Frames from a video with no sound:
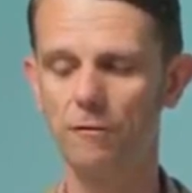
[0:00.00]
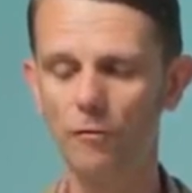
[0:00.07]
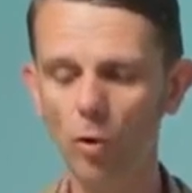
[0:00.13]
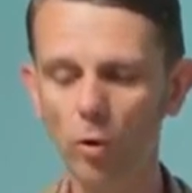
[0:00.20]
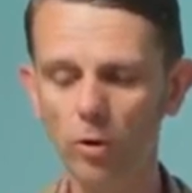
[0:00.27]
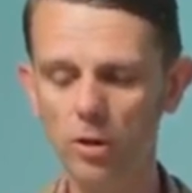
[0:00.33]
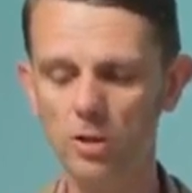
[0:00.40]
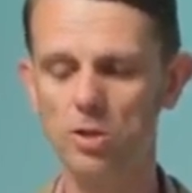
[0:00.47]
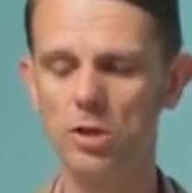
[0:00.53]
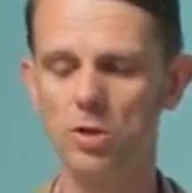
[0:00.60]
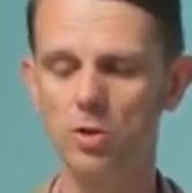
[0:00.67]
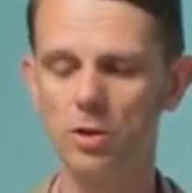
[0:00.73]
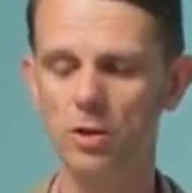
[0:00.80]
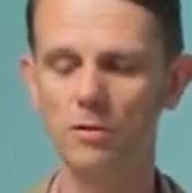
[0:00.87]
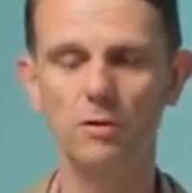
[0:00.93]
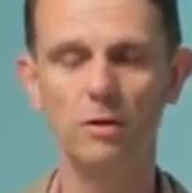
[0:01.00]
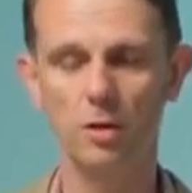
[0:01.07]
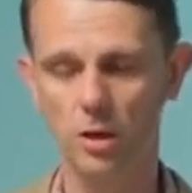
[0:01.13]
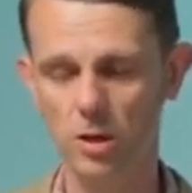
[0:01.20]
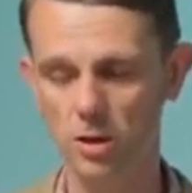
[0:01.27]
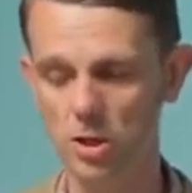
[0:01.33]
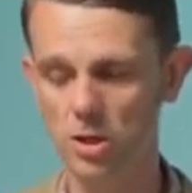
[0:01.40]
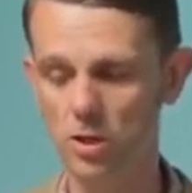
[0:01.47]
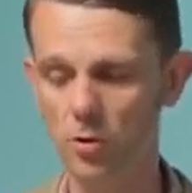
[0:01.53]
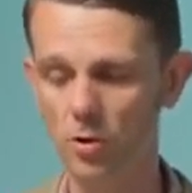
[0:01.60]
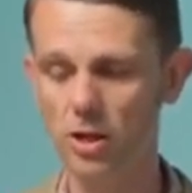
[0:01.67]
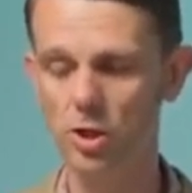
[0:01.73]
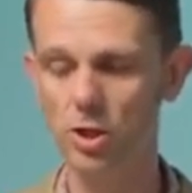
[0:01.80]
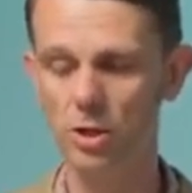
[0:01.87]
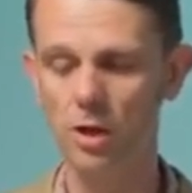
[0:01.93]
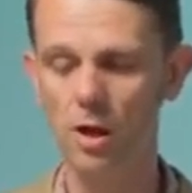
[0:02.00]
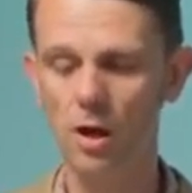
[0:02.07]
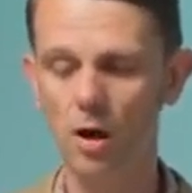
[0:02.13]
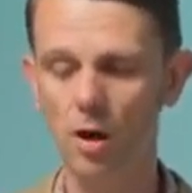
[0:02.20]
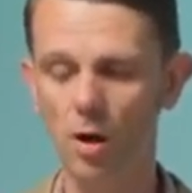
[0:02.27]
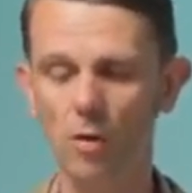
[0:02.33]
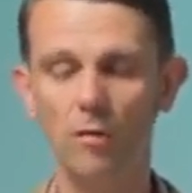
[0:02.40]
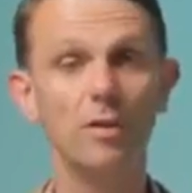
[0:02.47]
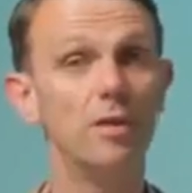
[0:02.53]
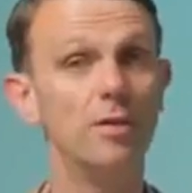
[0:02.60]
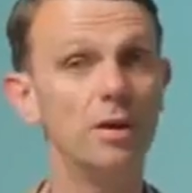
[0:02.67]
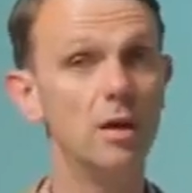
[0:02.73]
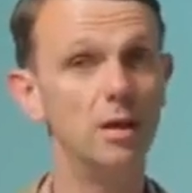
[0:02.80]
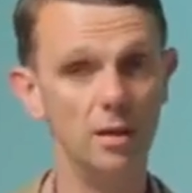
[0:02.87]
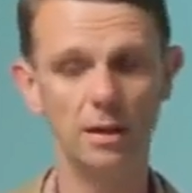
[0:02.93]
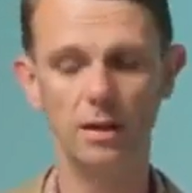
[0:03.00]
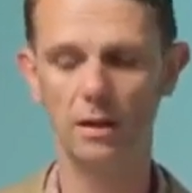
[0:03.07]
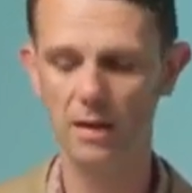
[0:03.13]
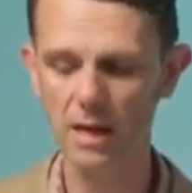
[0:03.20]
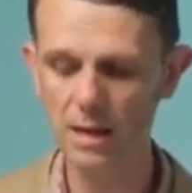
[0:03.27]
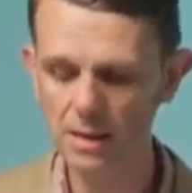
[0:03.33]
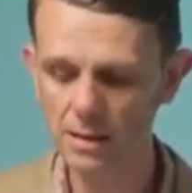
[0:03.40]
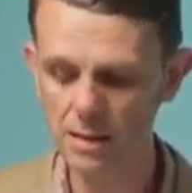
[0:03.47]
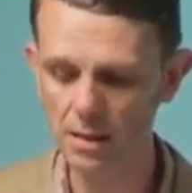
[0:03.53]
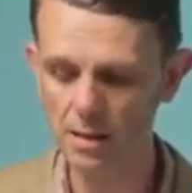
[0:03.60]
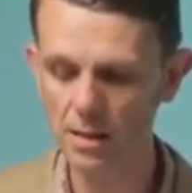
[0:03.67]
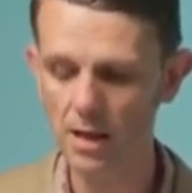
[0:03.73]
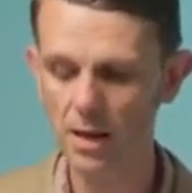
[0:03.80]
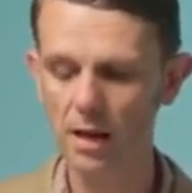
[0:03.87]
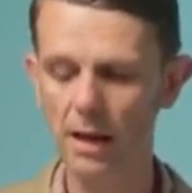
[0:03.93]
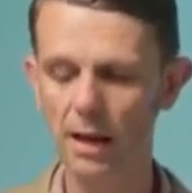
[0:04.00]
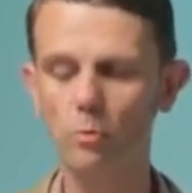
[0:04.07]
a full consideration of the earlier cases,